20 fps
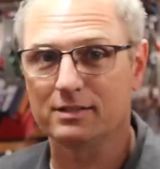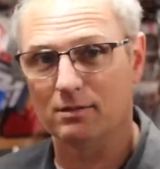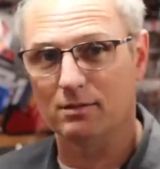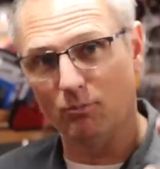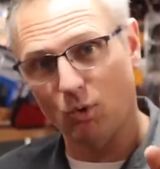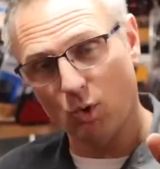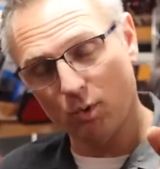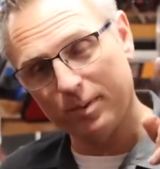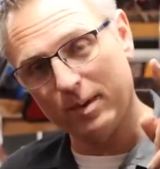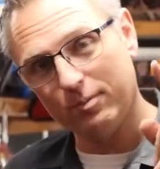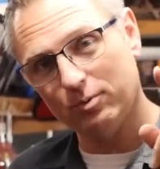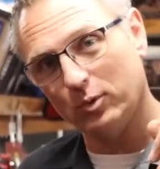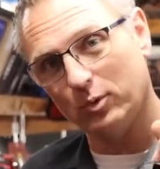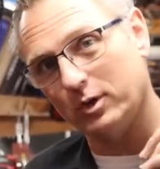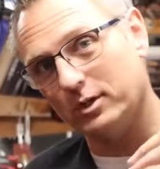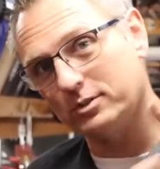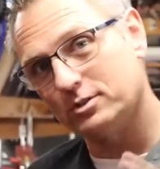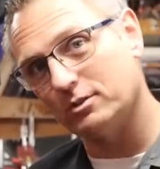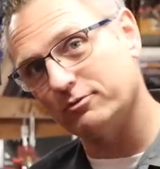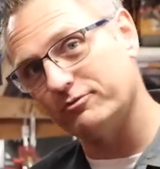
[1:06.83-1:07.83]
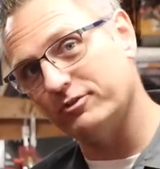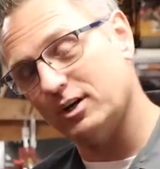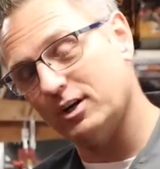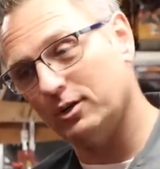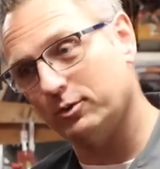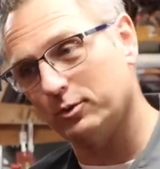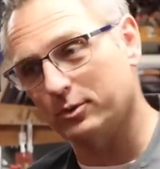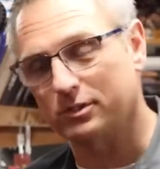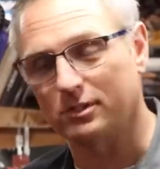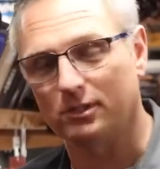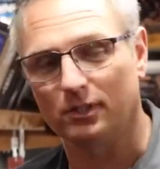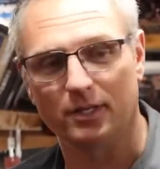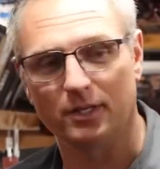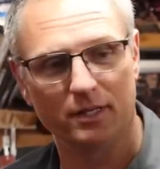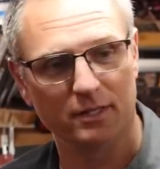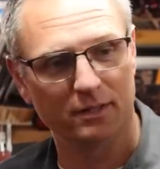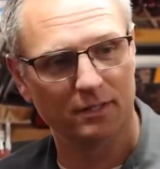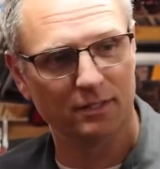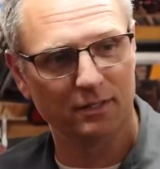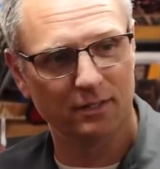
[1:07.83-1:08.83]
And more people watch your followers,
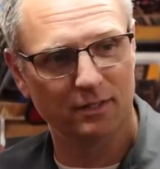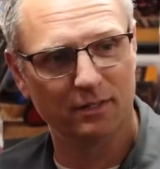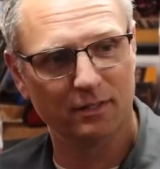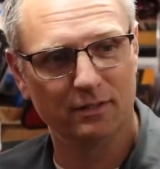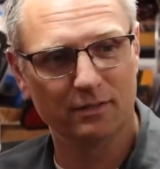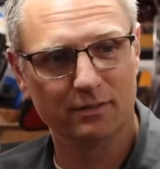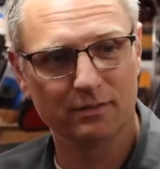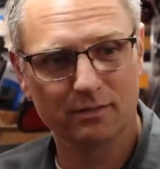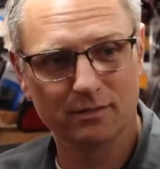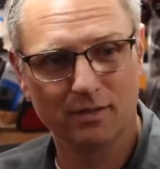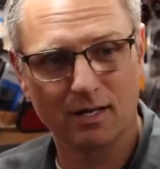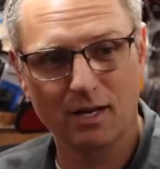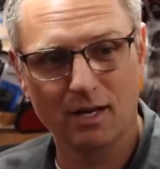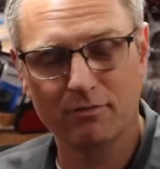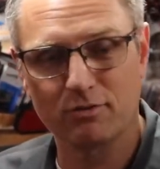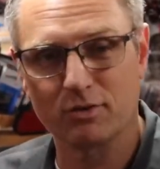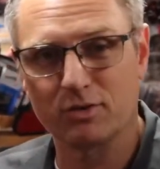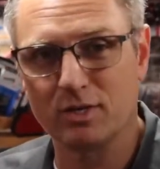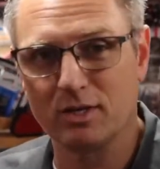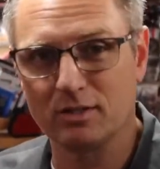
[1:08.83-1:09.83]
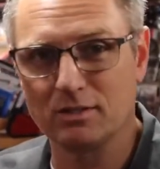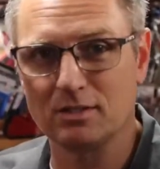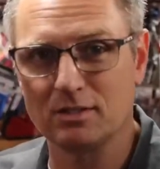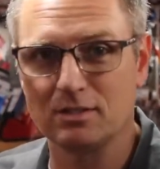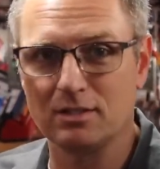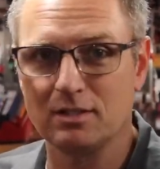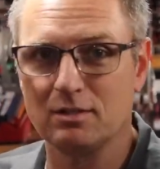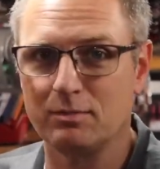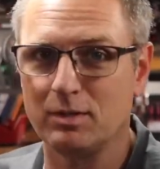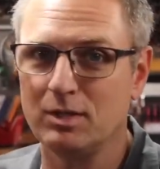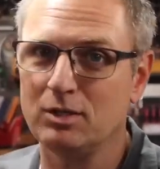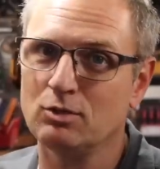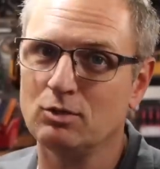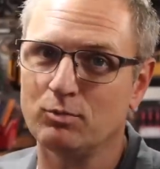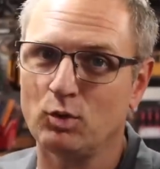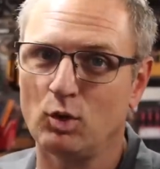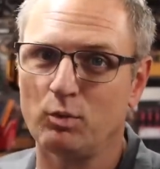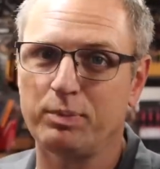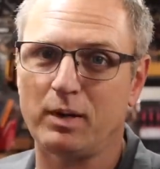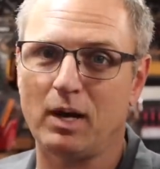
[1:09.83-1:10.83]
Clay, than... Uh, I ever thought they did, man. You're
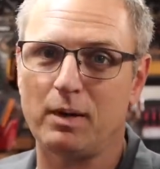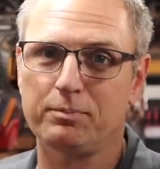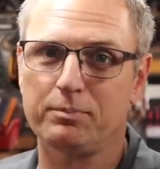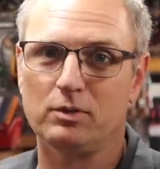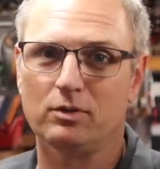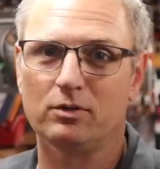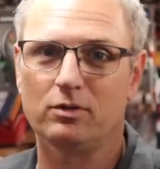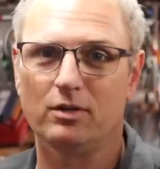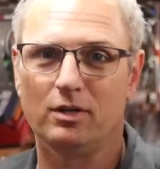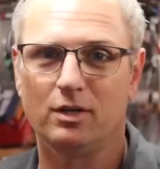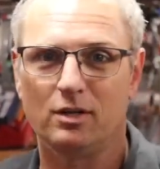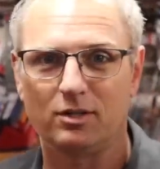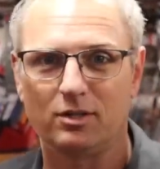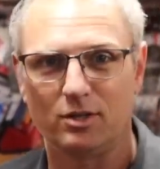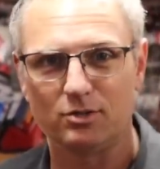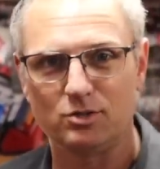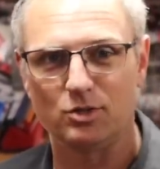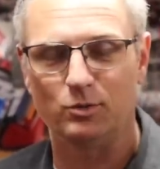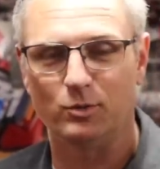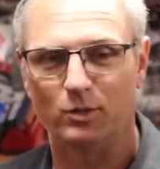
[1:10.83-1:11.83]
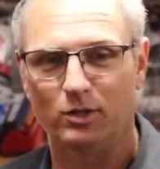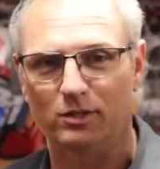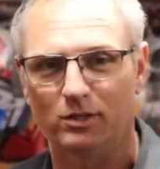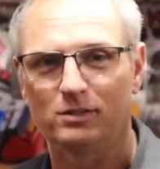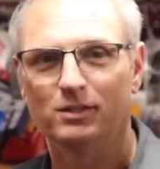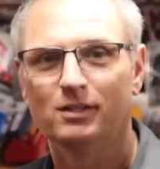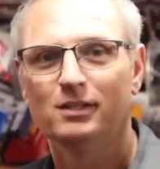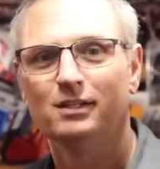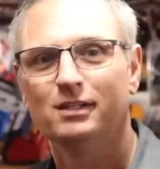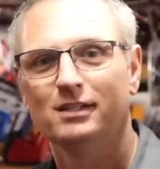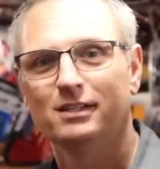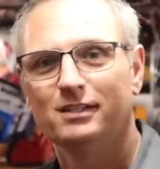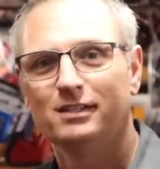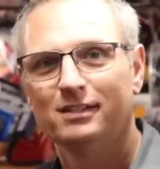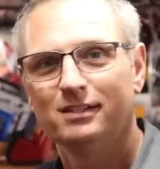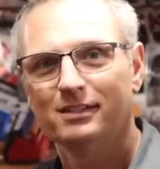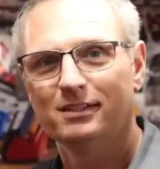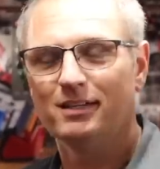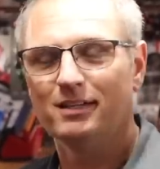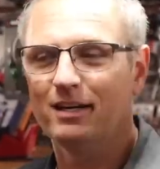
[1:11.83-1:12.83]
more popular than I thought you were. Well, that's good.
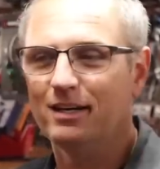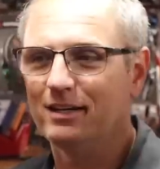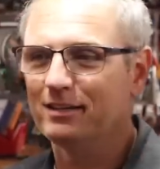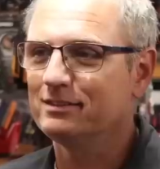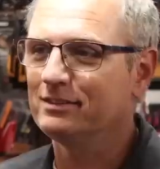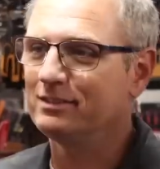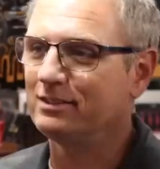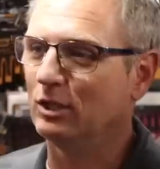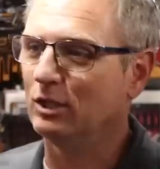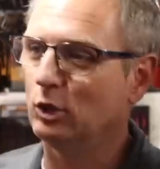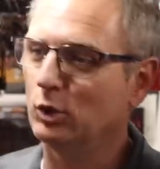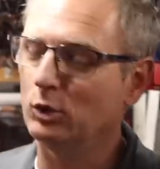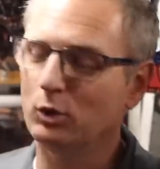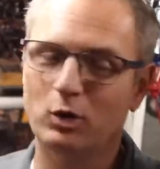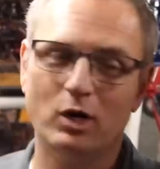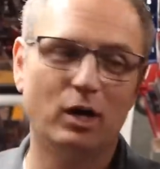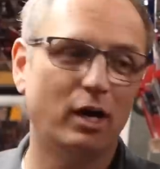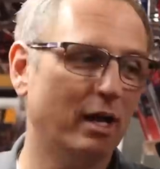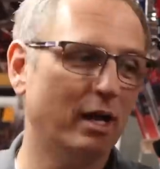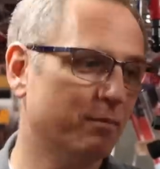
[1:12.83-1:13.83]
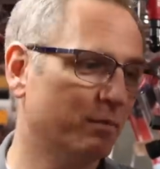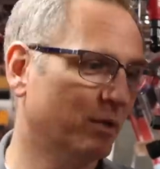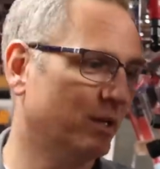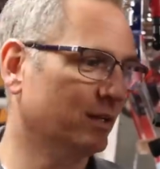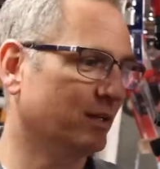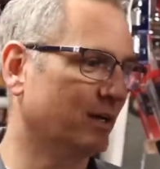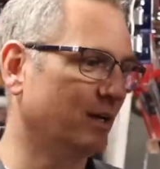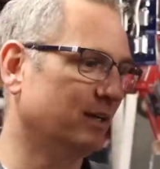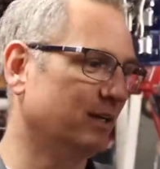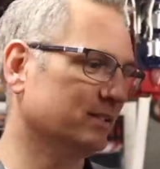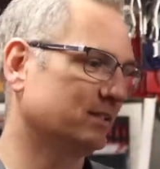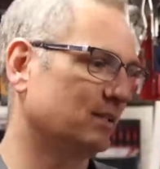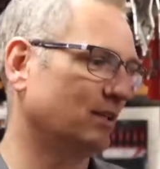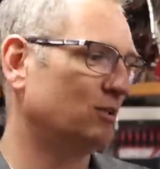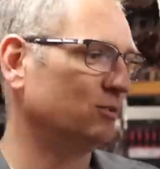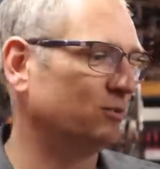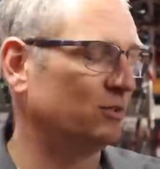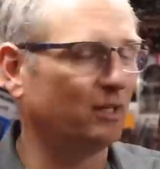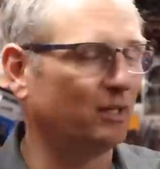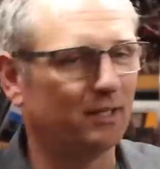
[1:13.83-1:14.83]
Yeah. So, well, hey, man, guys, I
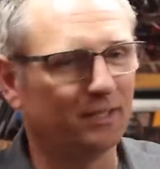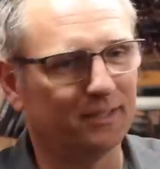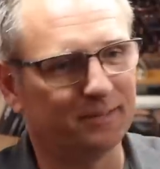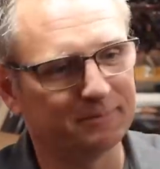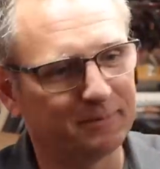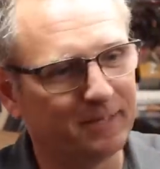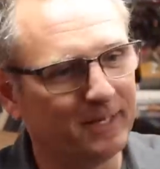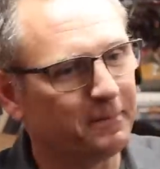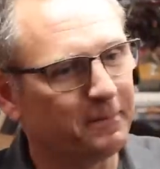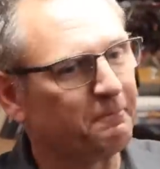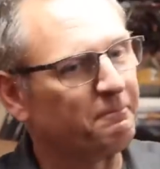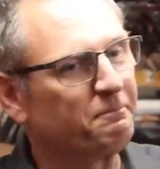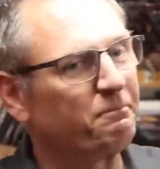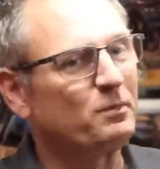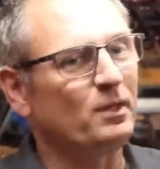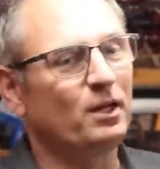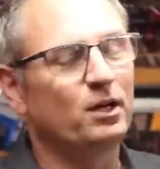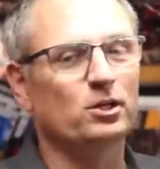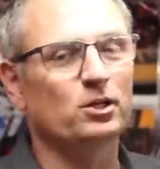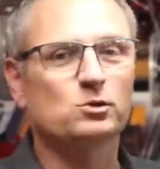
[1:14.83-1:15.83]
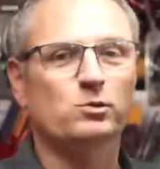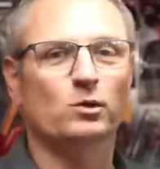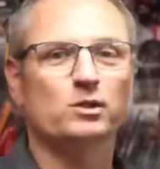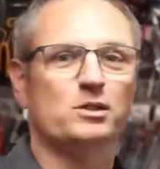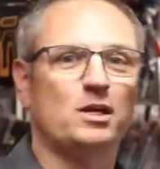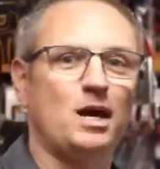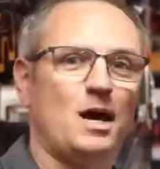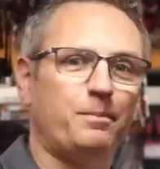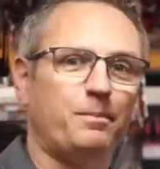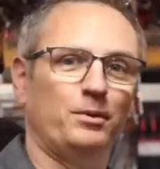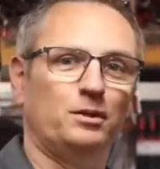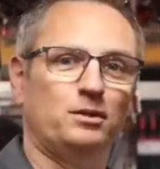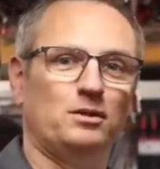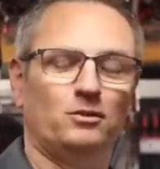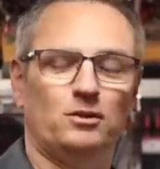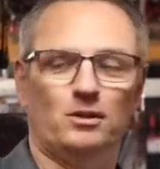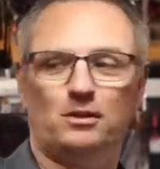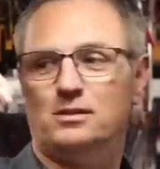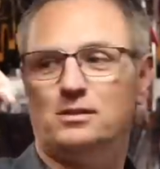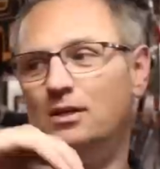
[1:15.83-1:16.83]
don't. Uh, here's what's happened
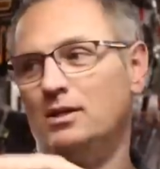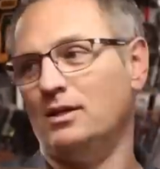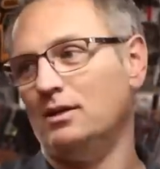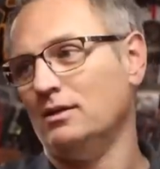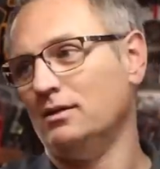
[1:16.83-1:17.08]
to us.